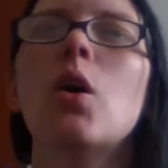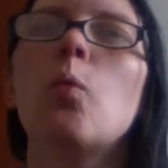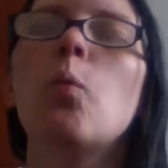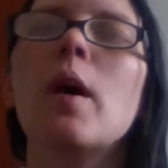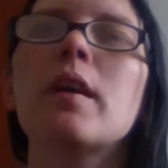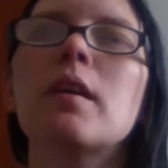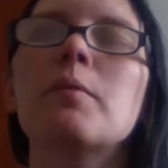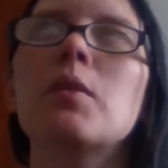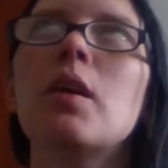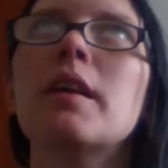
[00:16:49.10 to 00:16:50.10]
when I'm
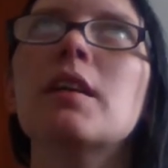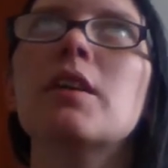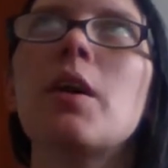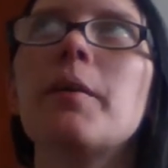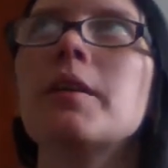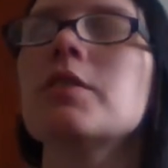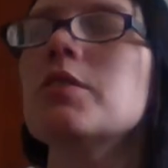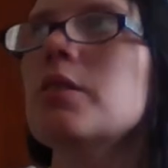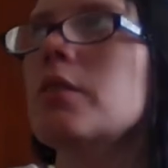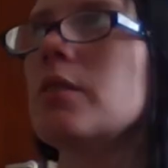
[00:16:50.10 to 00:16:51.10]
like going
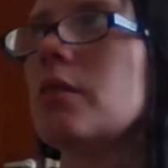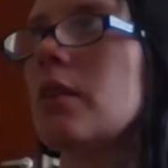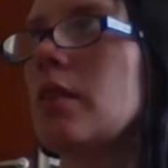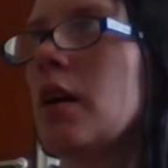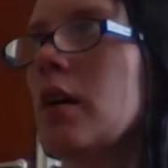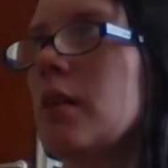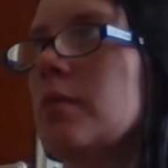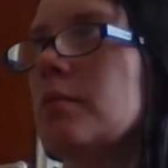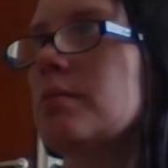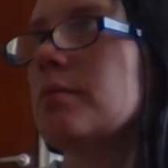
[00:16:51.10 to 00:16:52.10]
to
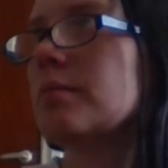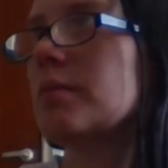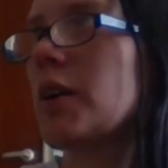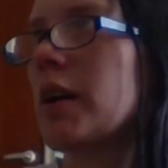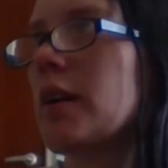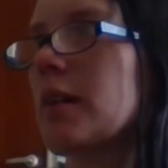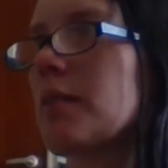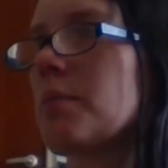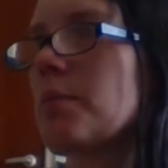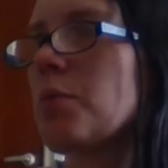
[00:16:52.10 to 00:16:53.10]
like
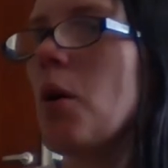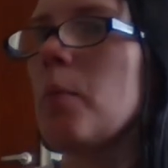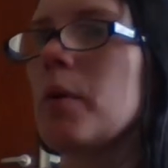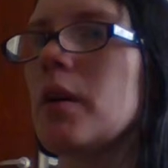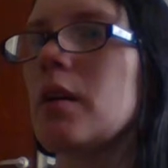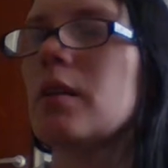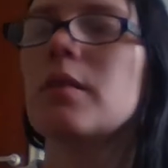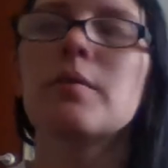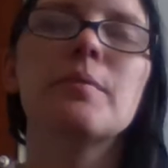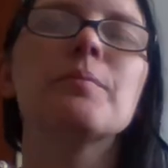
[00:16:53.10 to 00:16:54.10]
proper,
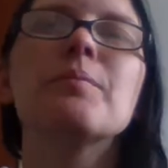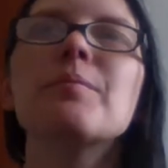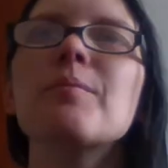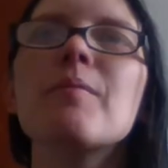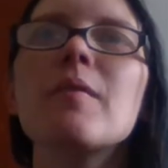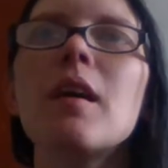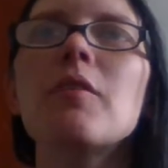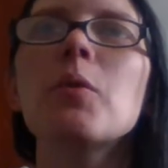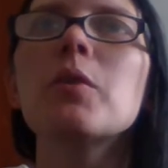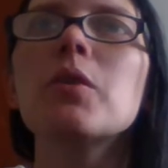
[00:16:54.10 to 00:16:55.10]
if
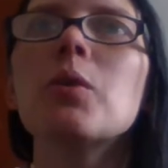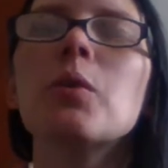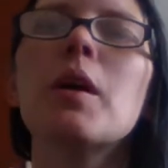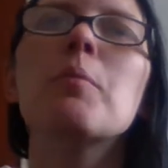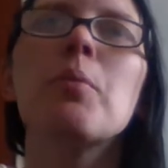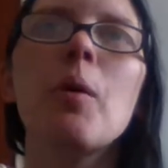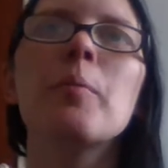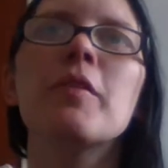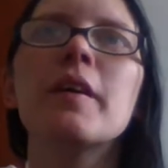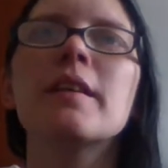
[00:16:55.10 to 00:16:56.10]
you want to call it, proper
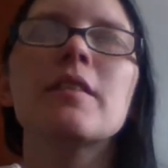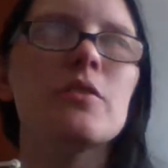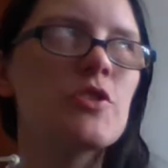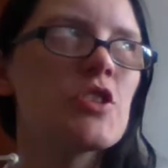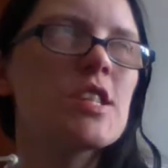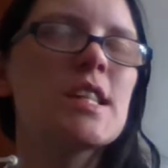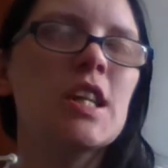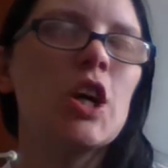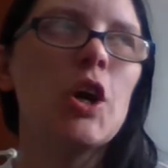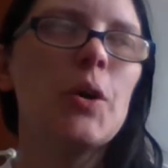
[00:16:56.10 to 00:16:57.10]
things, not just sitting
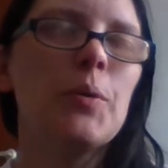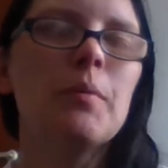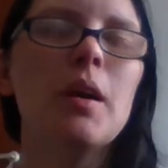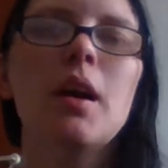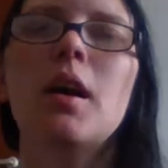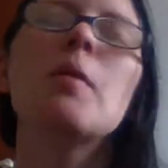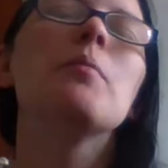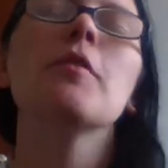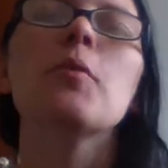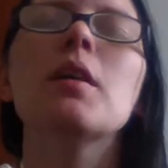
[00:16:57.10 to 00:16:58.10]
at home. But
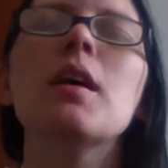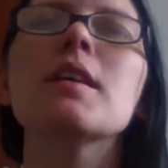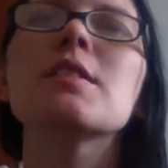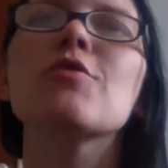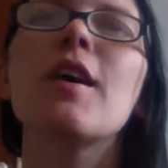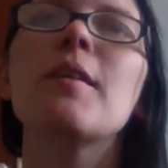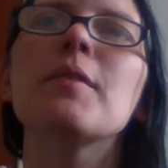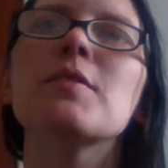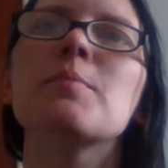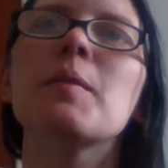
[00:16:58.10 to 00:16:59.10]
if you want to like, subscribe, and give
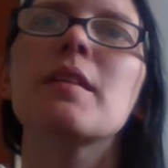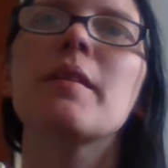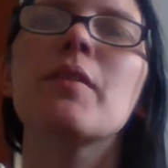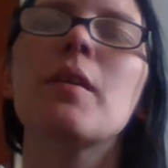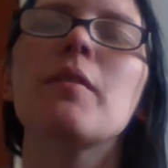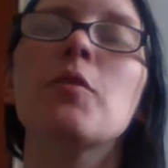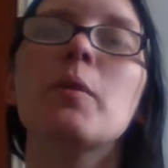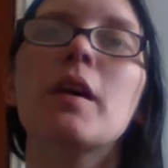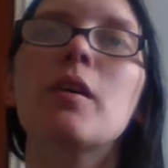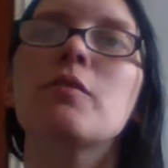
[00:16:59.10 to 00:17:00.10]
us a big thumbs up. If you
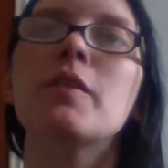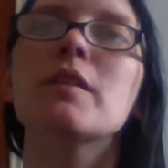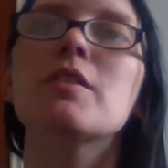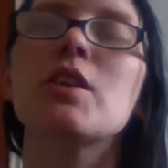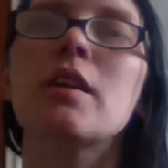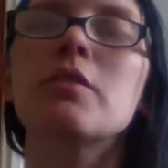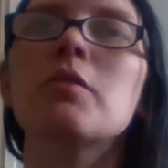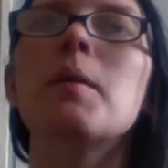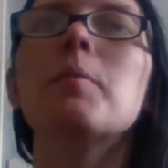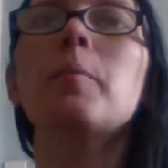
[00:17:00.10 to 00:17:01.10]
want to help fund the channel,
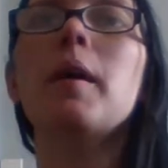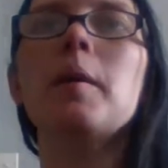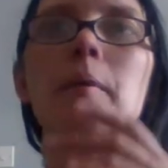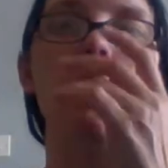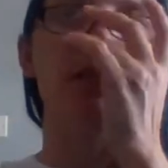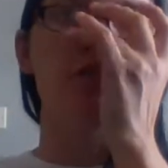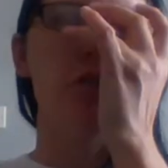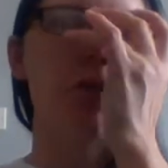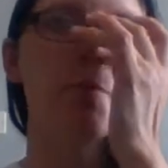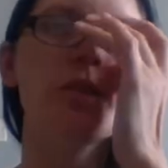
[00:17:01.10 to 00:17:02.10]
remember PayPal, a
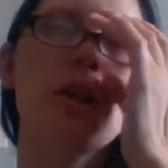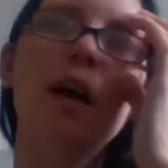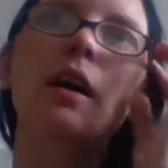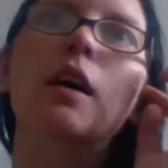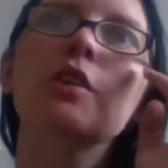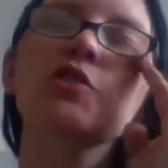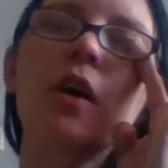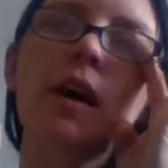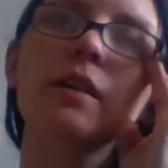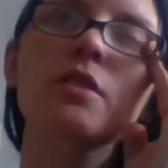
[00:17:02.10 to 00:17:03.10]
super chat.
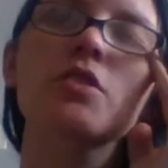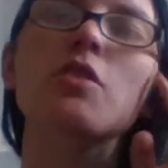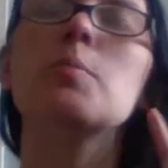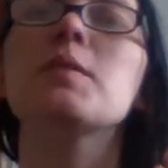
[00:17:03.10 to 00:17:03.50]
Try out the super